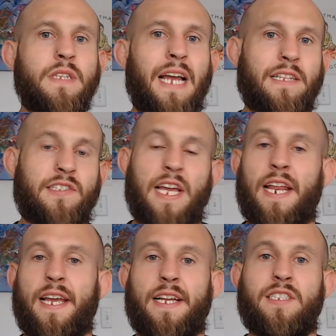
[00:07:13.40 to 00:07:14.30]
and
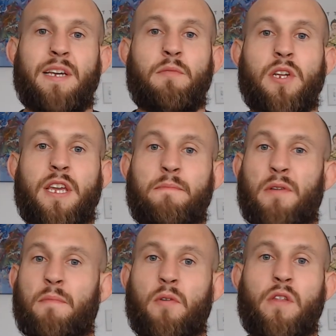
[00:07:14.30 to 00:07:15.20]
Sandhagen's able to keep it
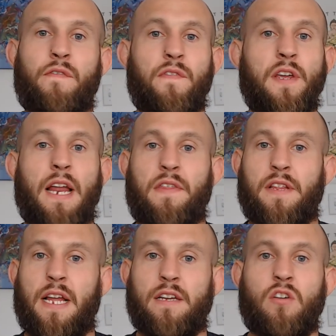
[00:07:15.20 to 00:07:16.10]
up on the feet, I think
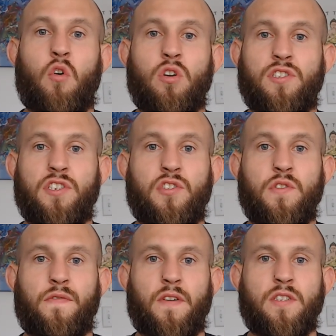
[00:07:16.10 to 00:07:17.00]
that can cause issues
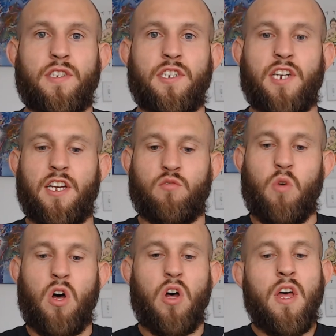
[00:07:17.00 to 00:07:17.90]
for TJ as
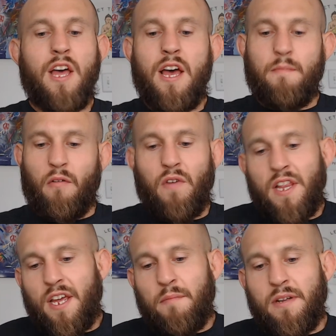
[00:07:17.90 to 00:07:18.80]
well. But
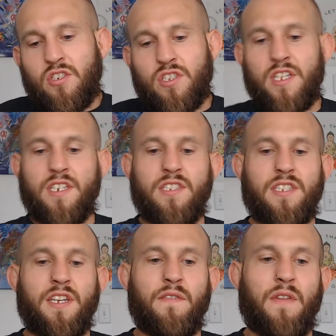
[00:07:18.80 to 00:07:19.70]
really, I'm
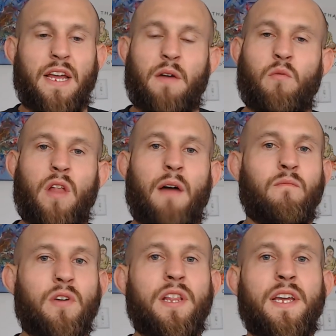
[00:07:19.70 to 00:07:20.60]

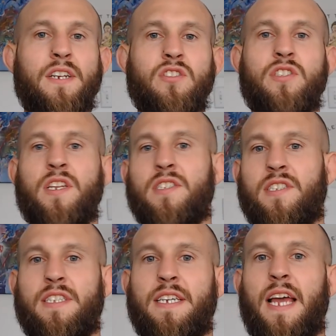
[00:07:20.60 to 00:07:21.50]
really interested to
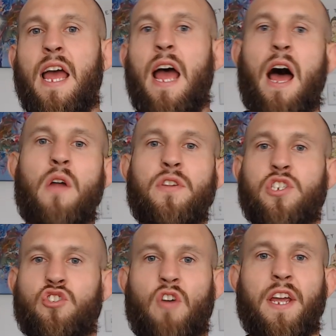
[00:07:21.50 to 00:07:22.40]
see how the
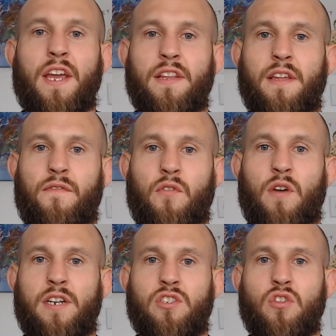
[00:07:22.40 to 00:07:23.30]
striking
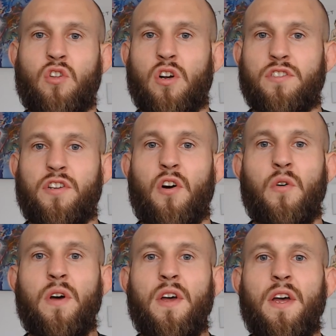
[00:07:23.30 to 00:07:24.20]
differential looks, you
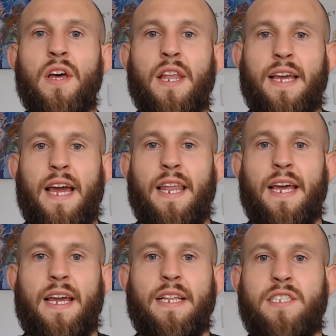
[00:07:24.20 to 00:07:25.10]
know? Like
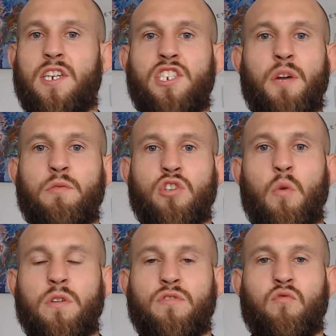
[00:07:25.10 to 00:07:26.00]
TJ was
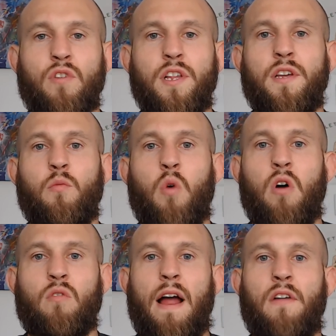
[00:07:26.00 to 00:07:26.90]
always really
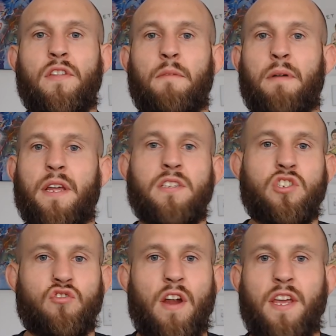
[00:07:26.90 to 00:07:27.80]
well-rounded, but his
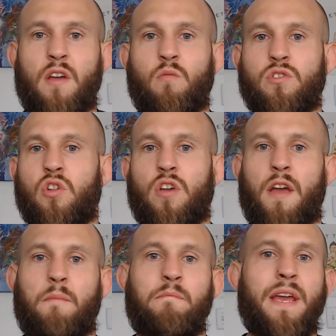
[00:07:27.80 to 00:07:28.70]
striking was looking
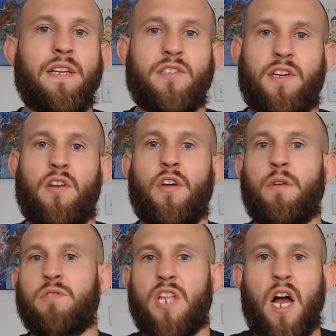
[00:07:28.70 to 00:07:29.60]
amazing. You know, he
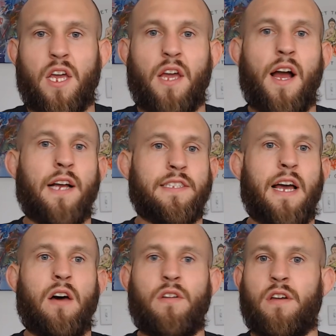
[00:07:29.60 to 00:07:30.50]
was knocking guys
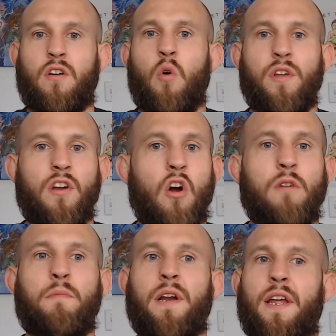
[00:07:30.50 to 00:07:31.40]
out, Cody
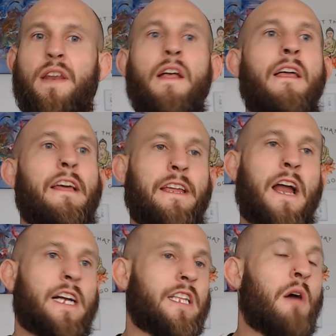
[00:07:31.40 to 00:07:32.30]
Garbrandt, and he
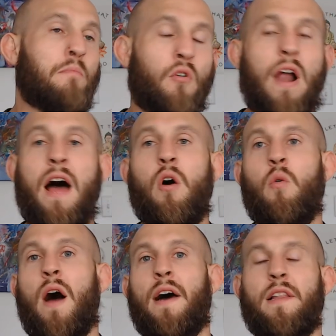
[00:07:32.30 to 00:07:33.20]
knocked out Barao a
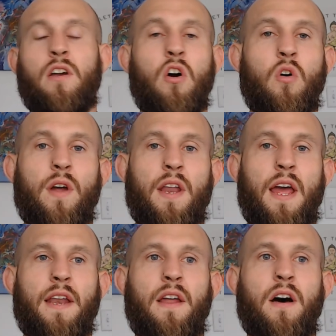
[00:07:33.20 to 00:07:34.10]
while ago, and
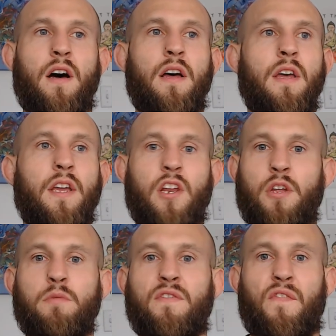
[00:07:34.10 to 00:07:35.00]
you know, he
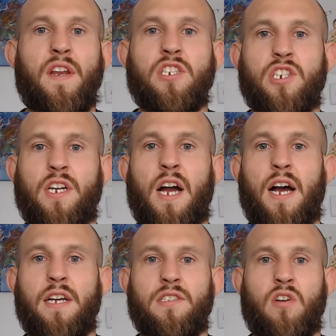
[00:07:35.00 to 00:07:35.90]
was finishing
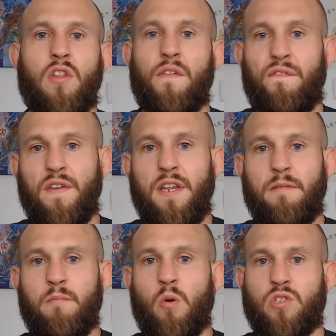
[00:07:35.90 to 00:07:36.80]
guys on the feet
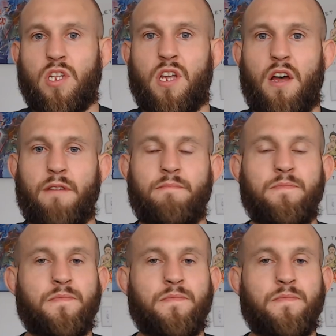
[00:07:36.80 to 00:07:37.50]
most of the time.